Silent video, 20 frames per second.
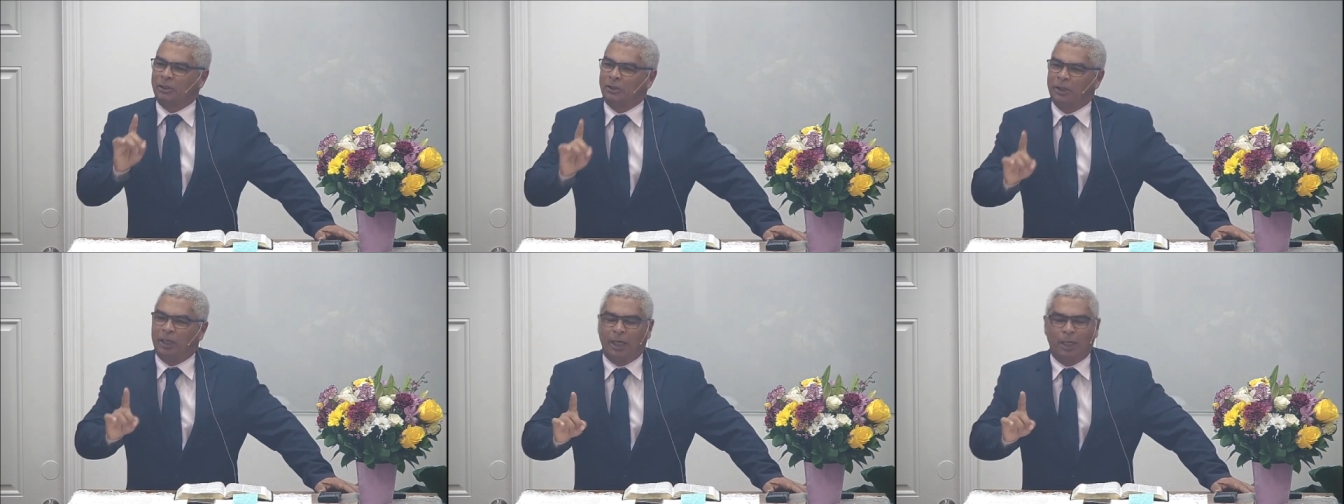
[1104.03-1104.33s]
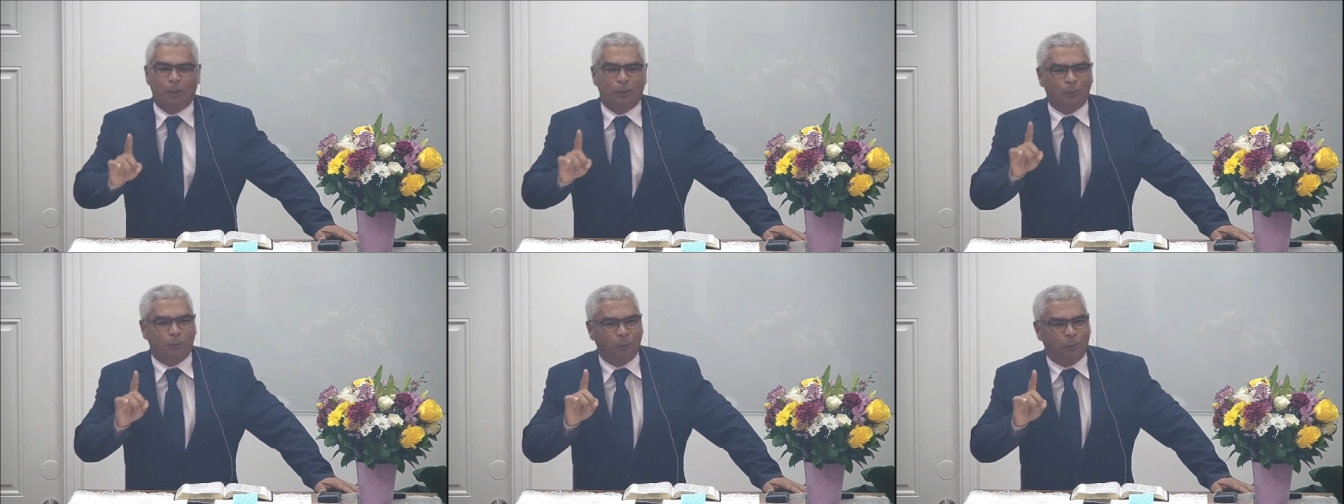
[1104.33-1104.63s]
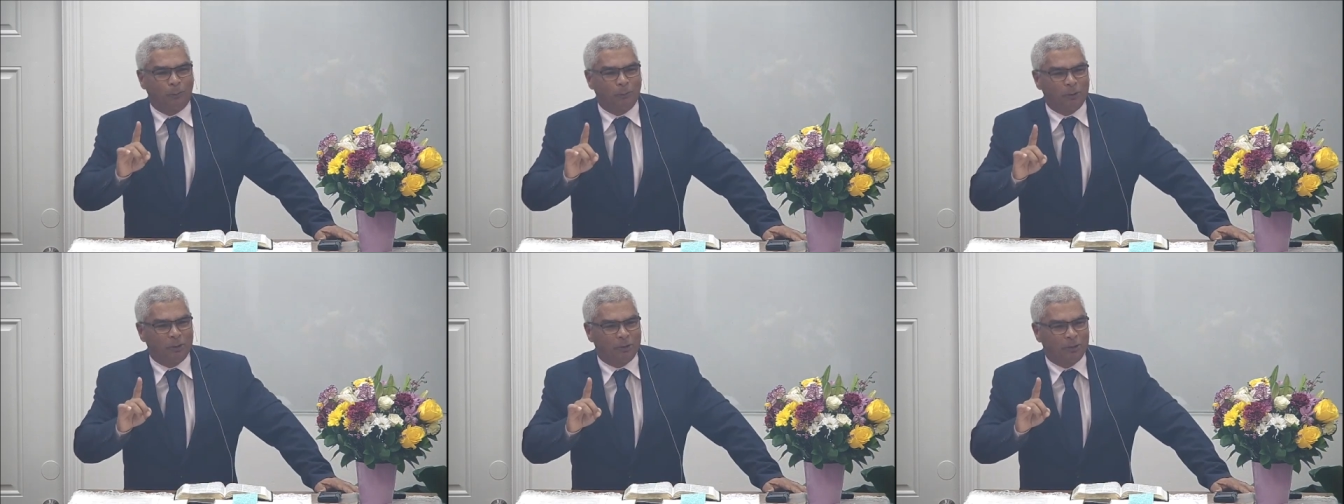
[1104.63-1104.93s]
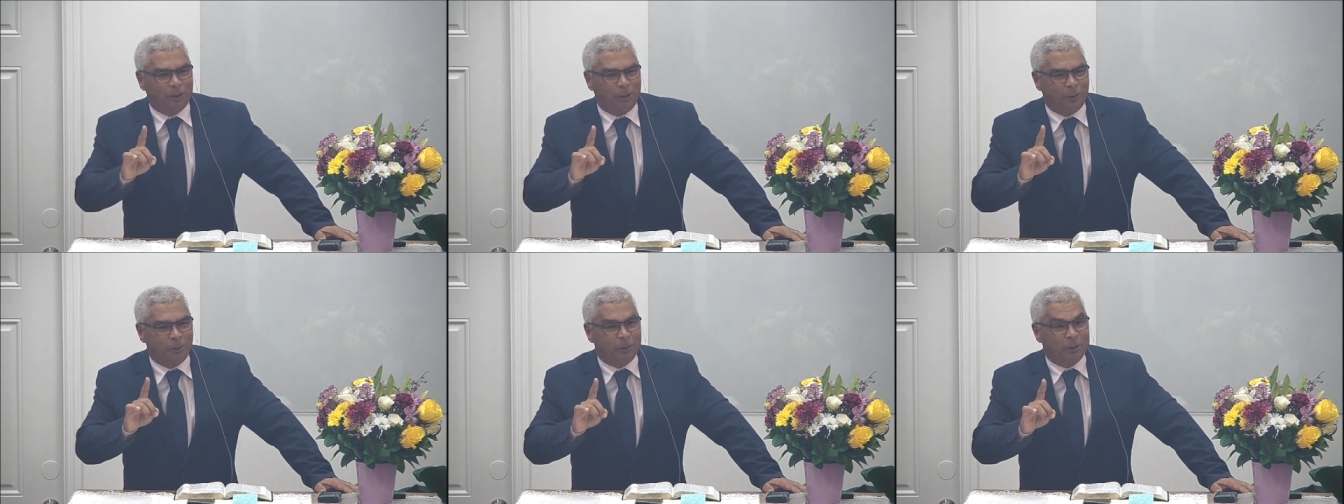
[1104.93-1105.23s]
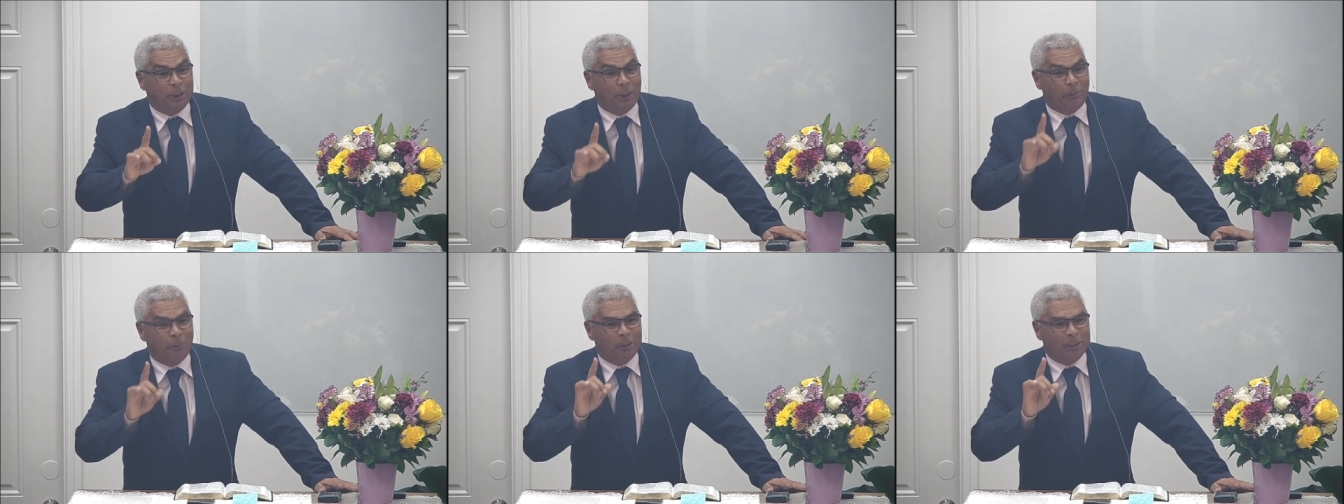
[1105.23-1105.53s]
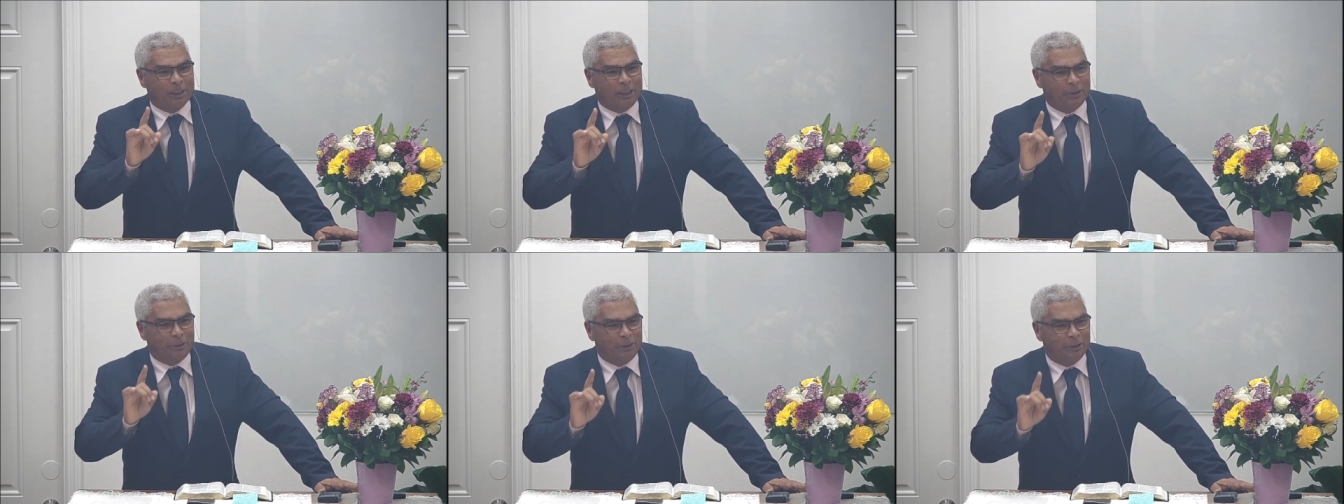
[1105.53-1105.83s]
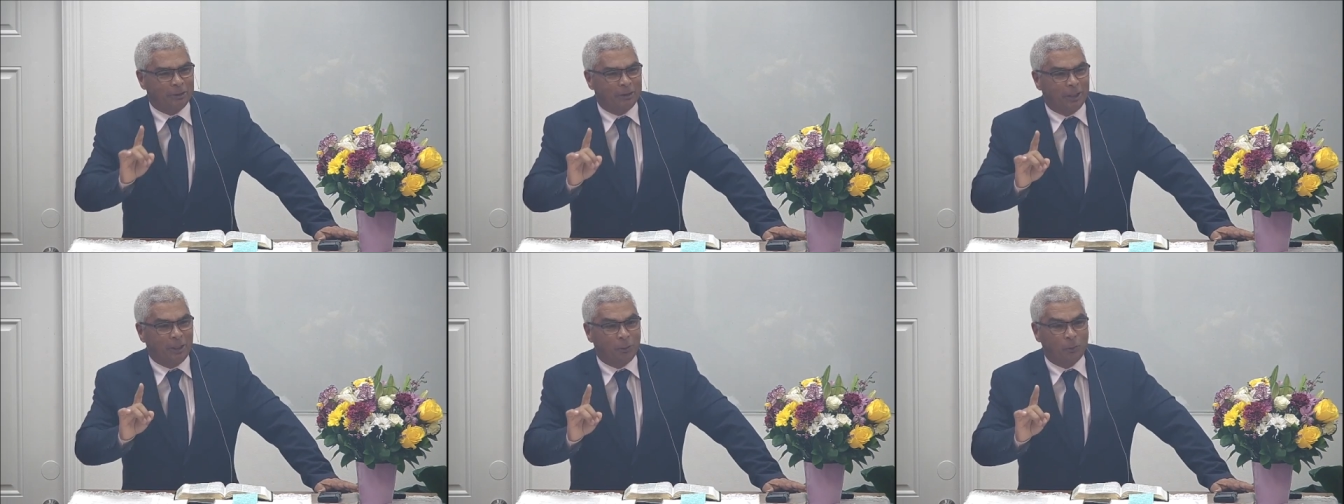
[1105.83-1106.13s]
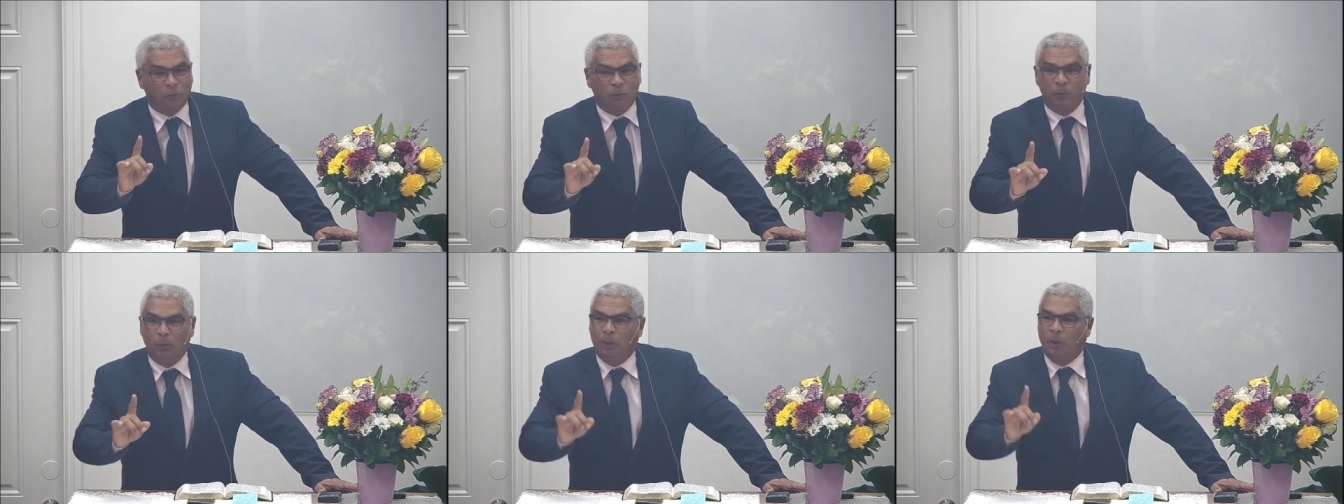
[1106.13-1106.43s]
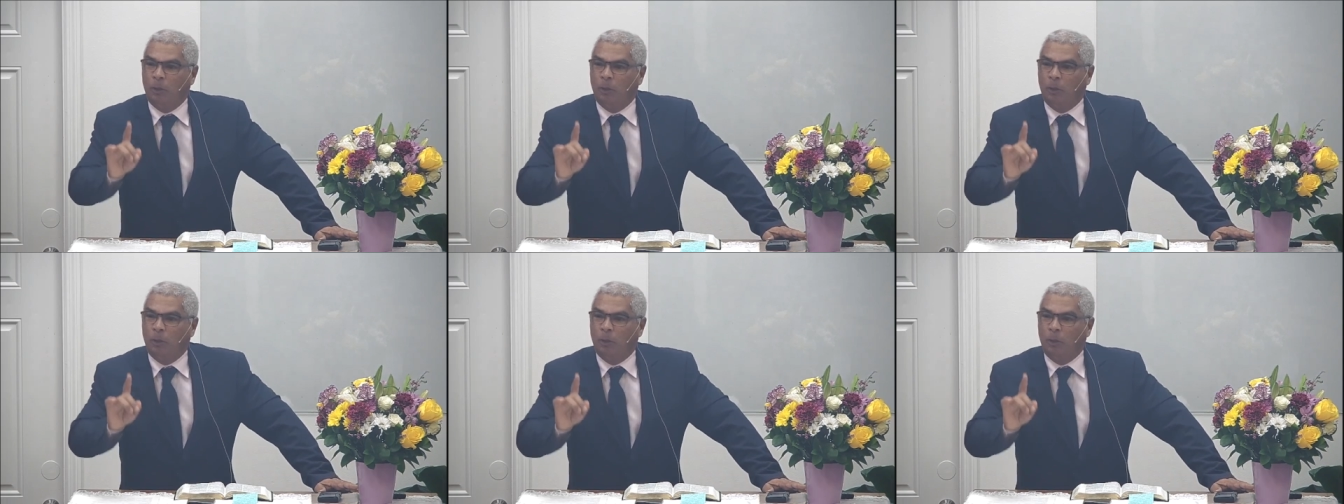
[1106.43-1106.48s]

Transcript: Who is the messenger of the man of God?